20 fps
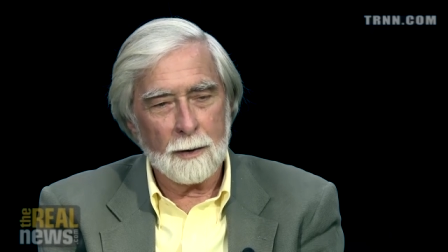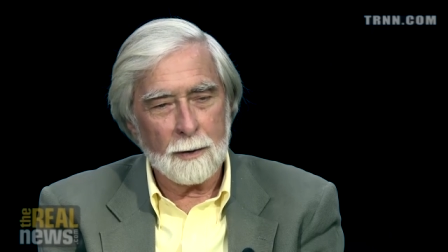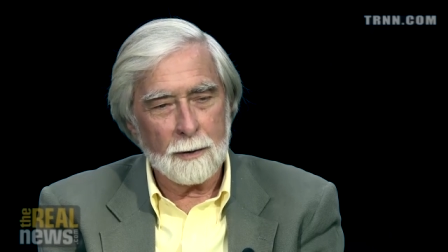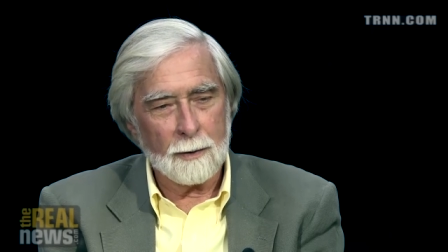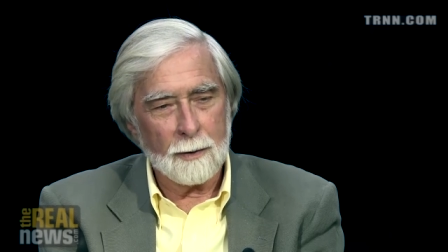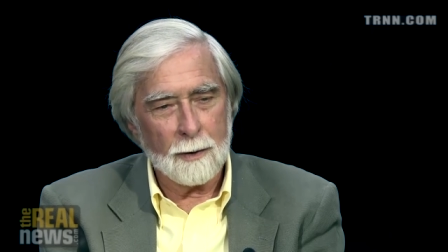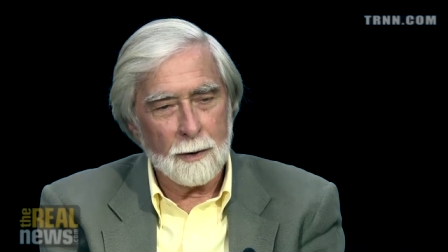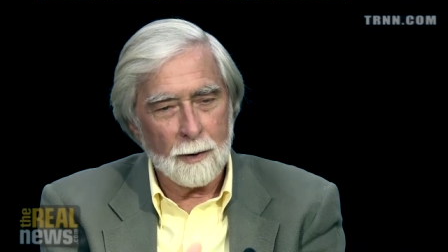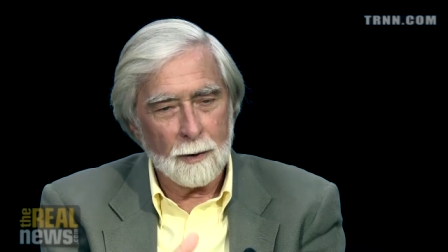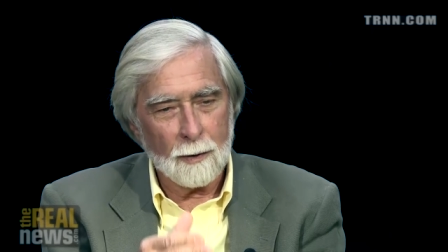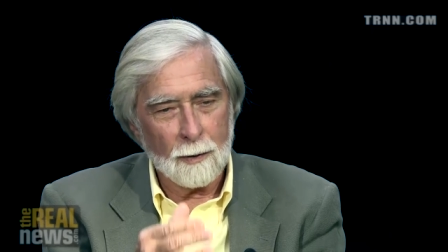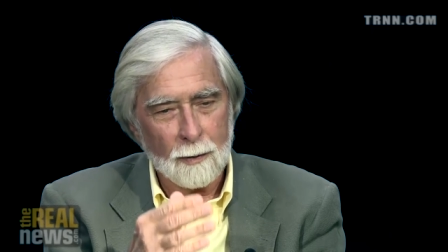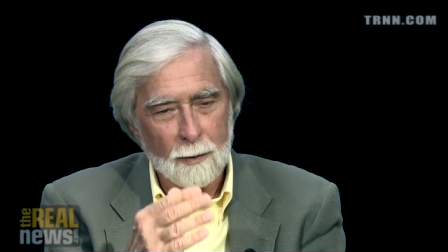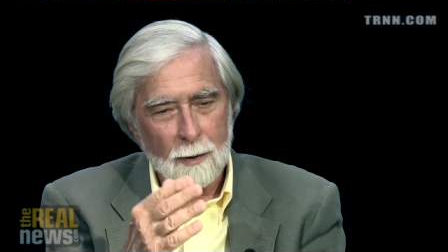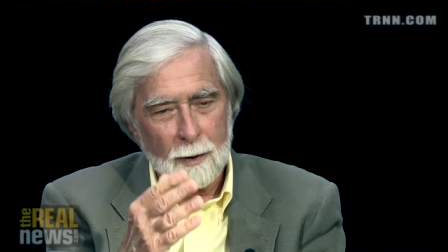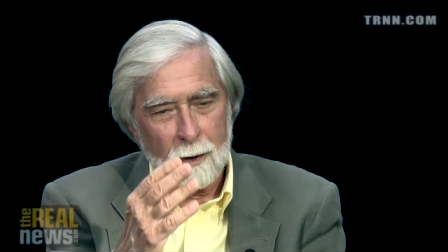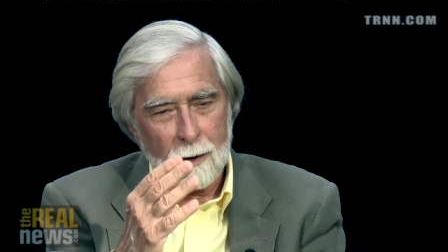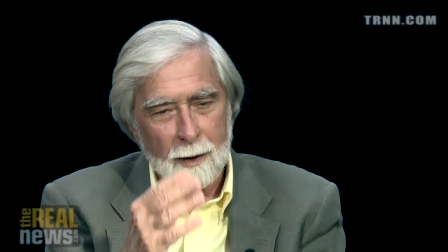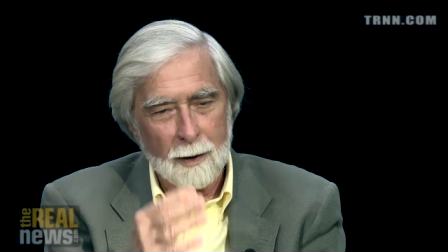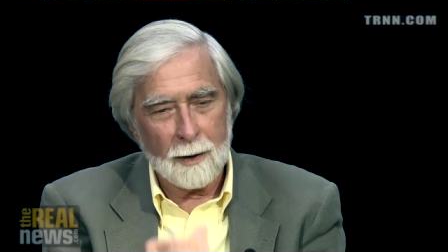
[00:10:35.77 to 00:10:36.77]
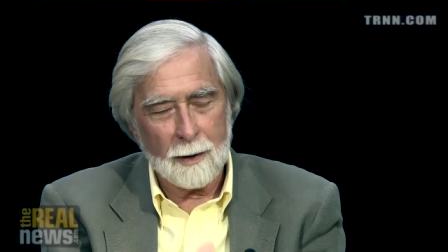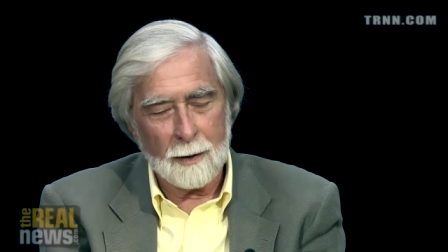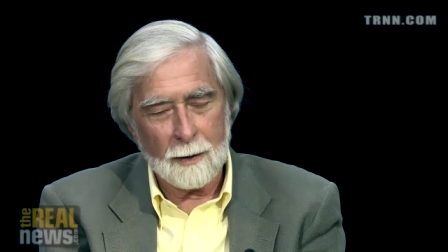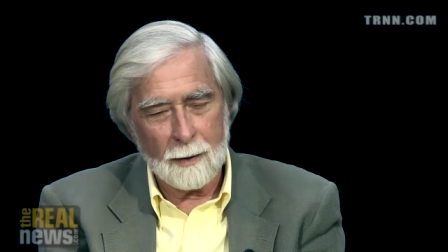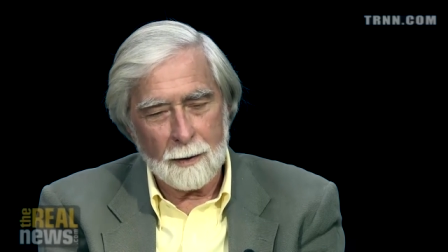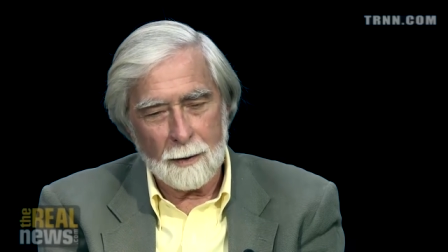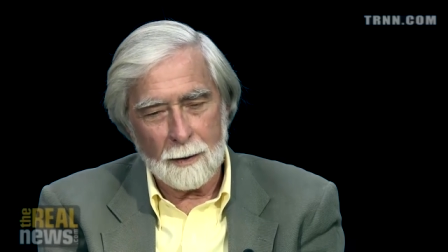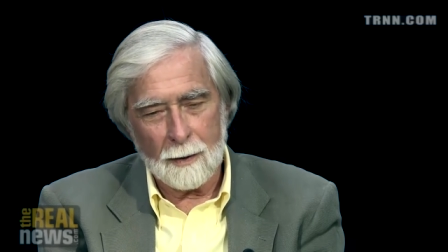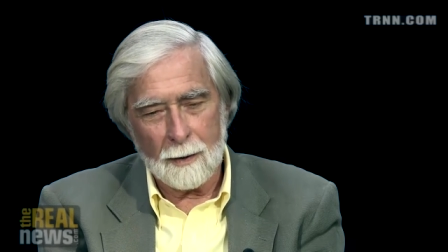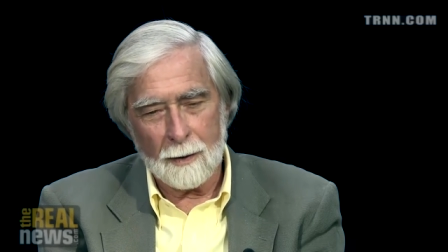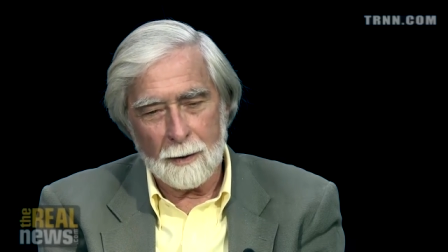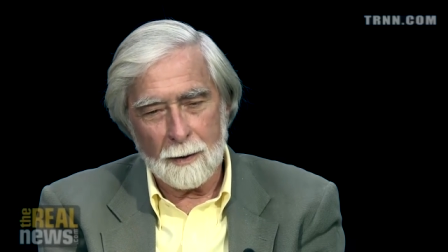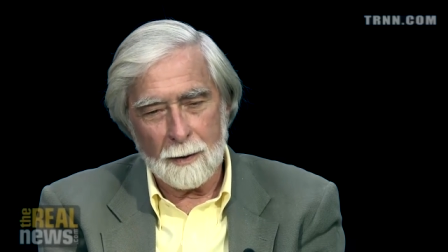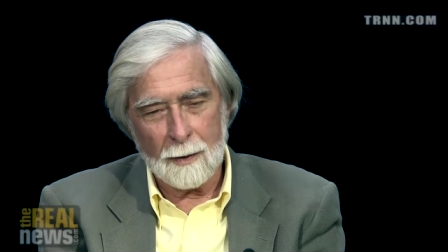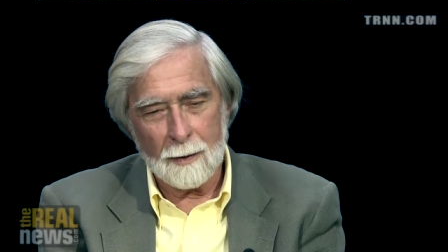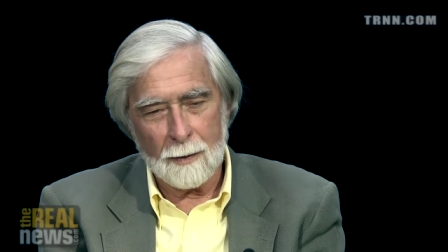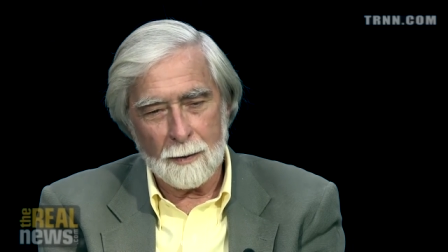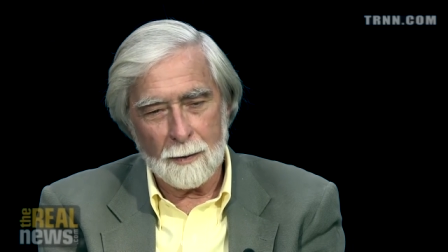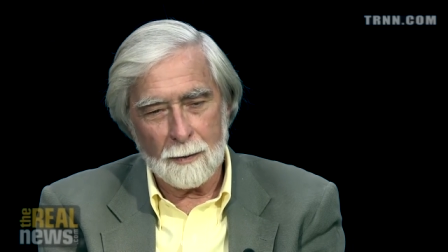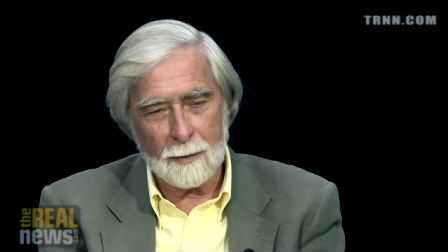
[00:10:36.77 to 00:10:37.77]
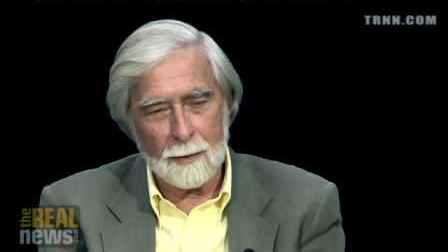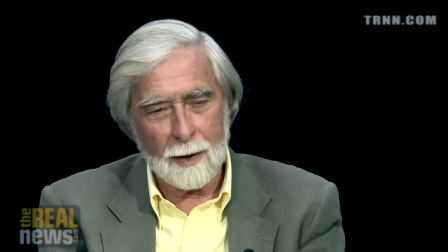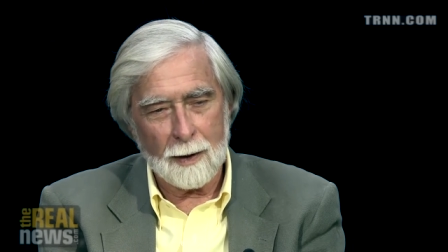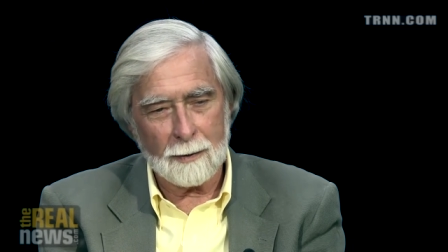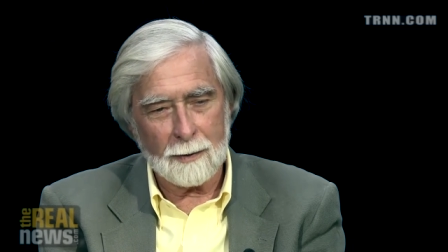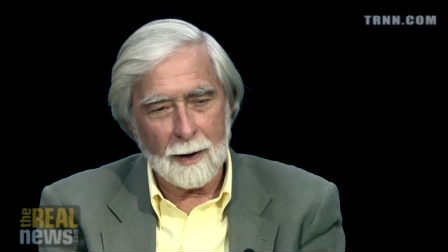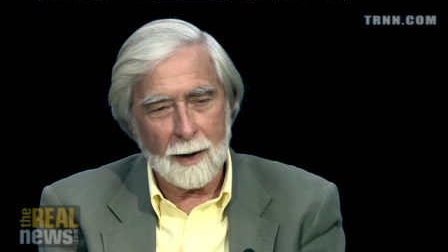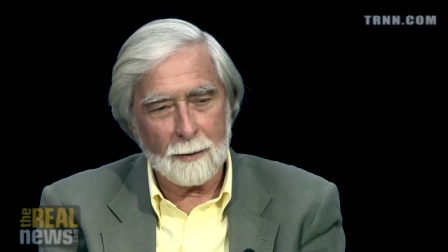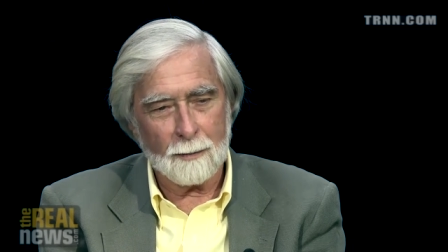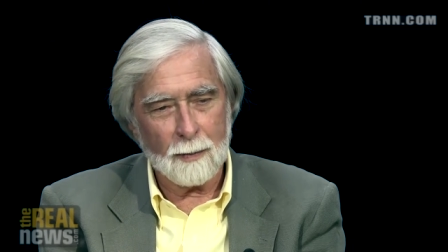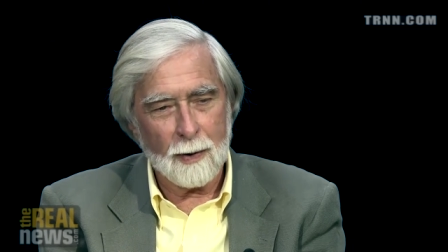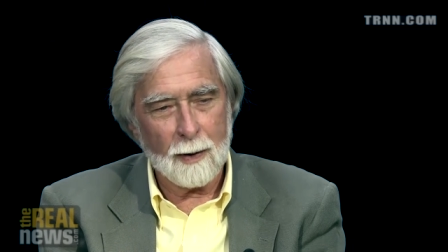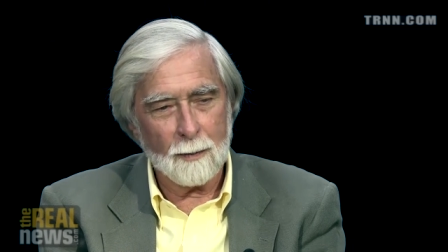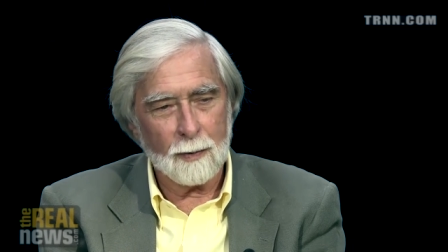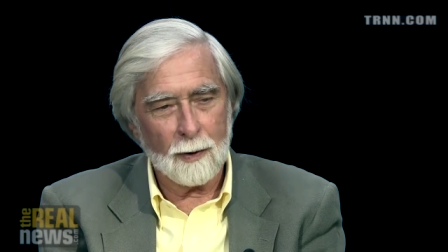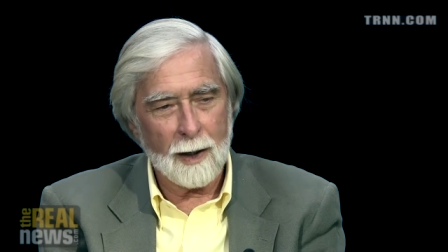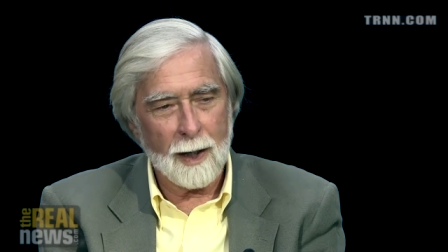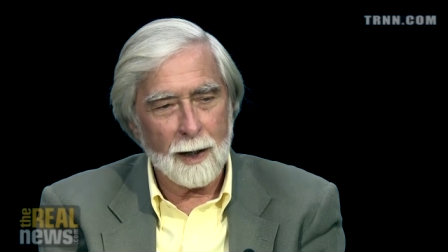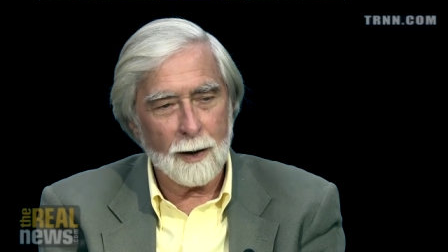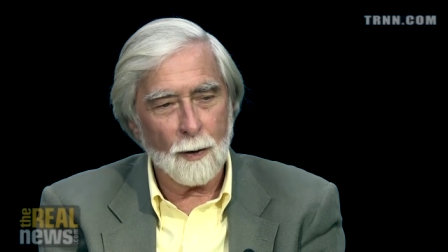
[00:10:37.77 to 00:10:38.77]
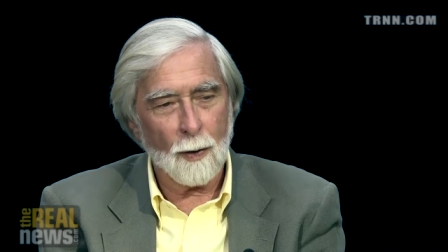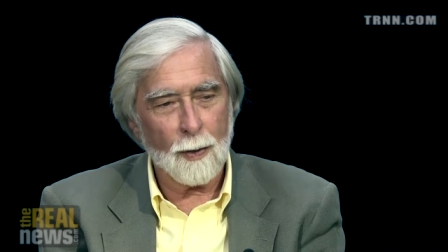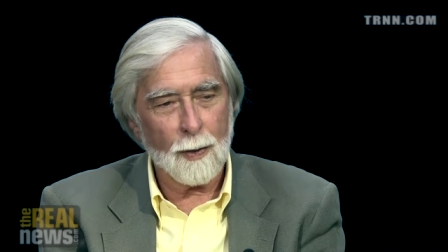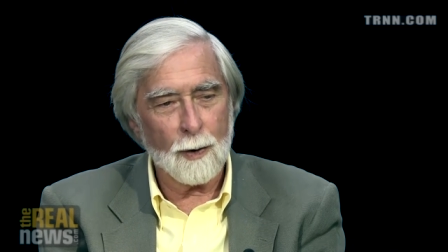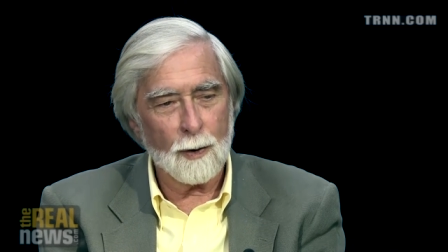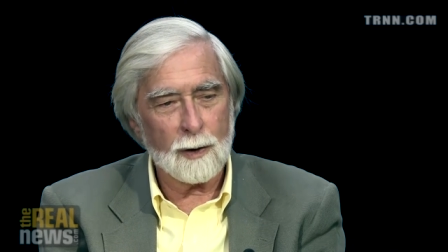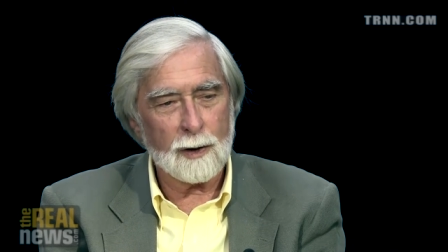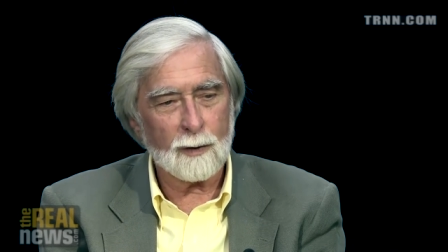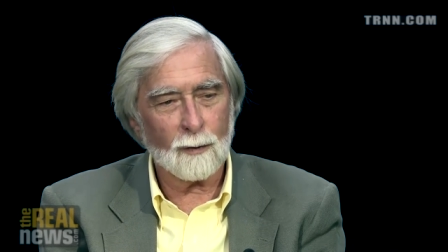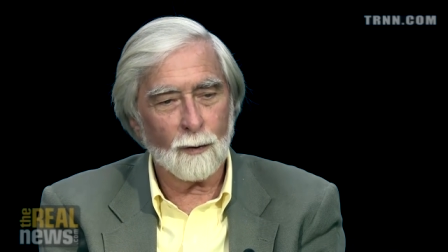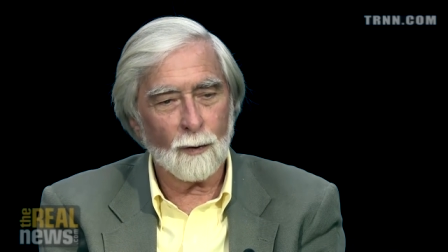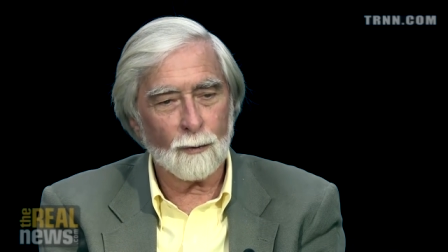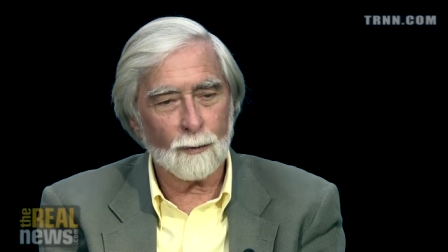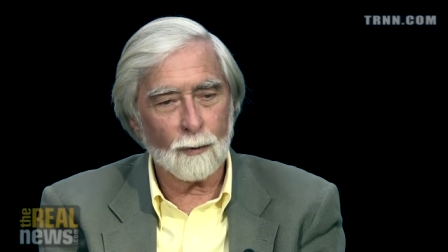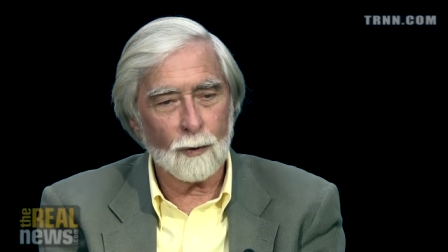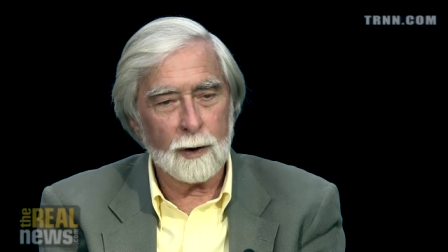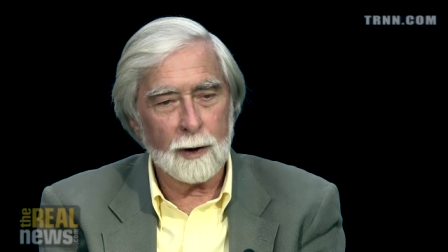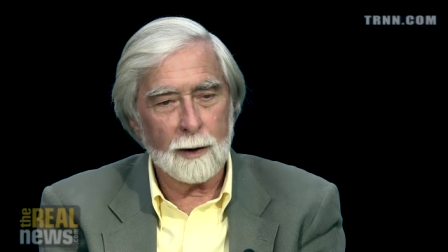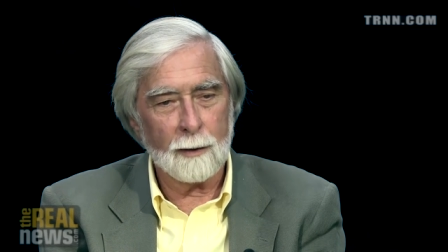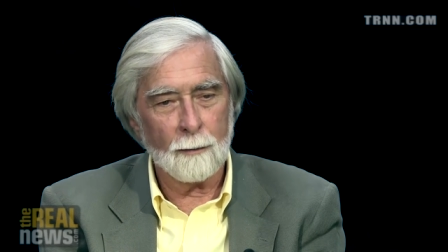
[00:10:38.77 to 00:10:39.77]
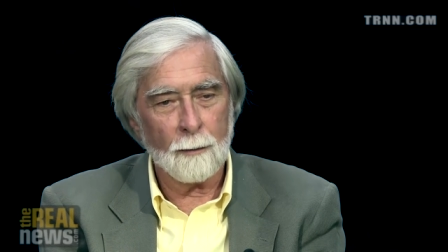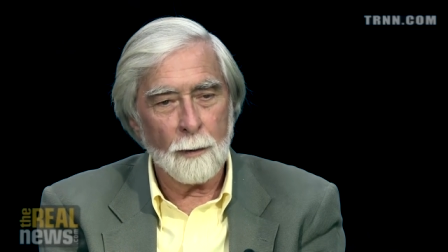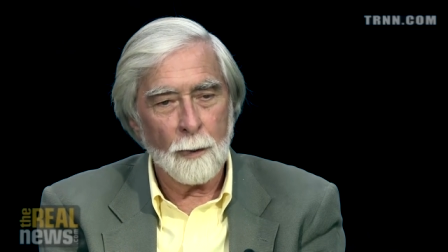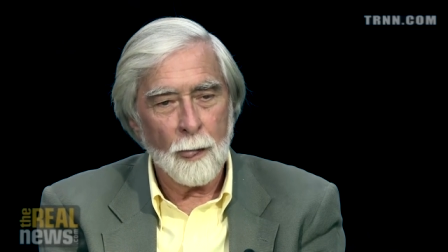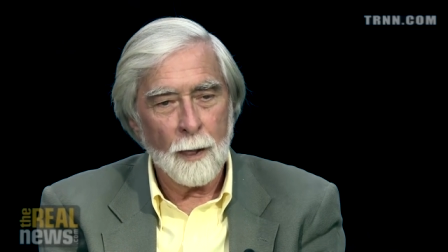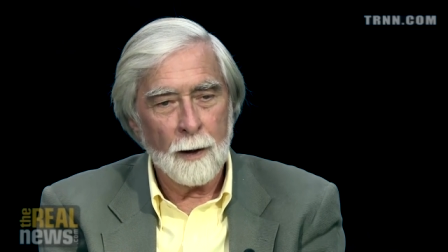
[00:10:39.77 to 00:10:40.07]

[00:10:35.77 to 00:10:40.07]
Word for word: you know, uh, uh that, that people had a thirst for freedom